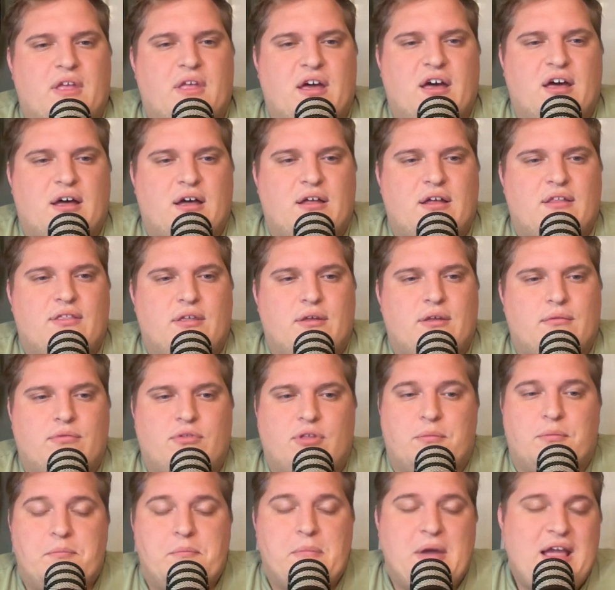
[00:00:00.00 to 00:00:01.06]

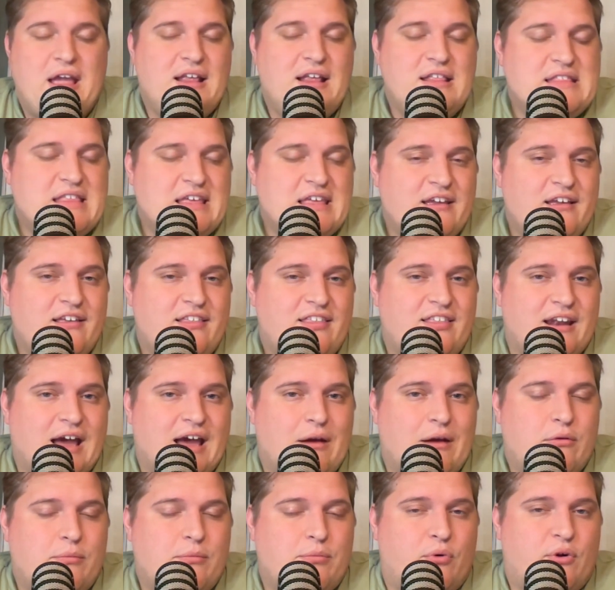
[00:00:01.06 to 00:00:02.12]
The main things that
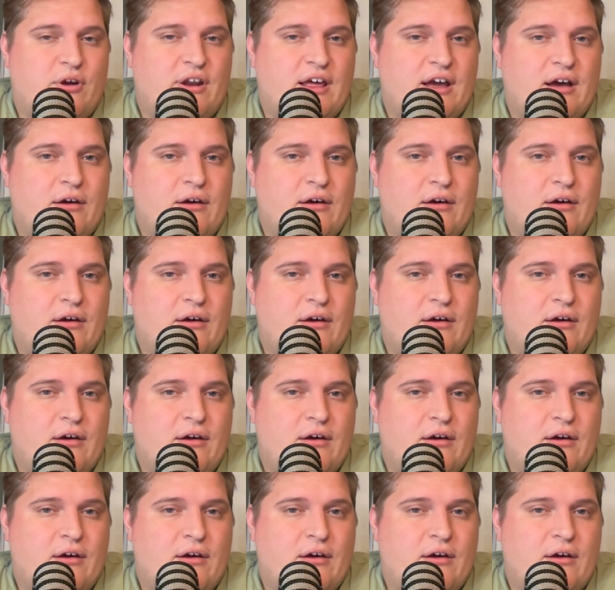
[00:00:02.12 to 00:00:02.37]
I would point